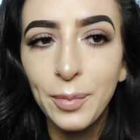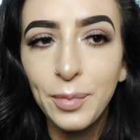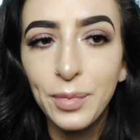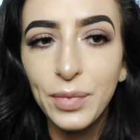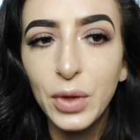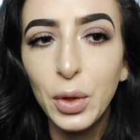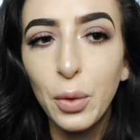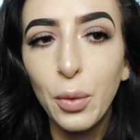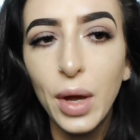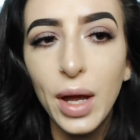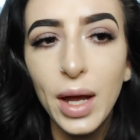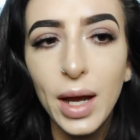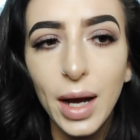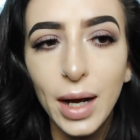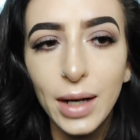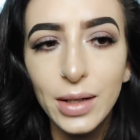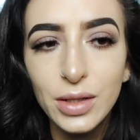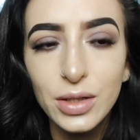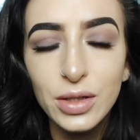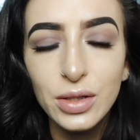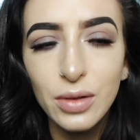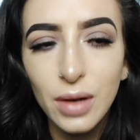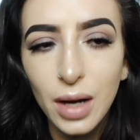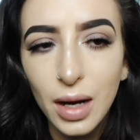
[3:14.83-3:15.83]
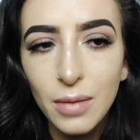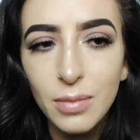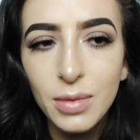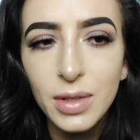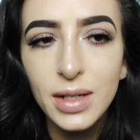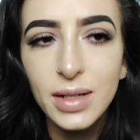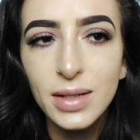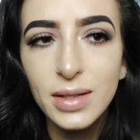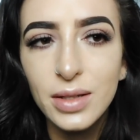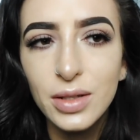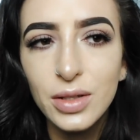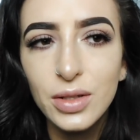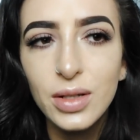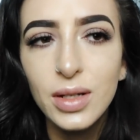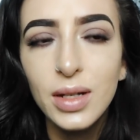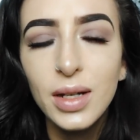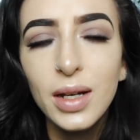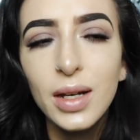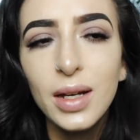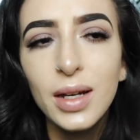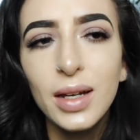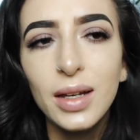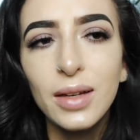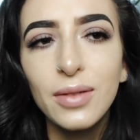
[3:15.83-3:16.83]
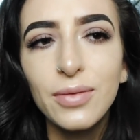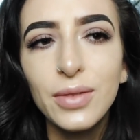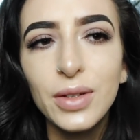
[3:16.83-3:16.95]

The way I describe it is it